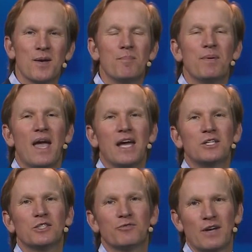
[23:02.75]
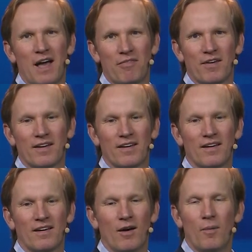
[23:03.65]
Be anxious for nothing.
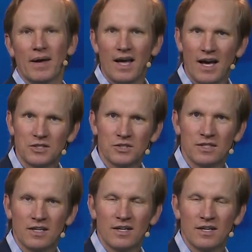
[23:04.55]
Oh my gosh.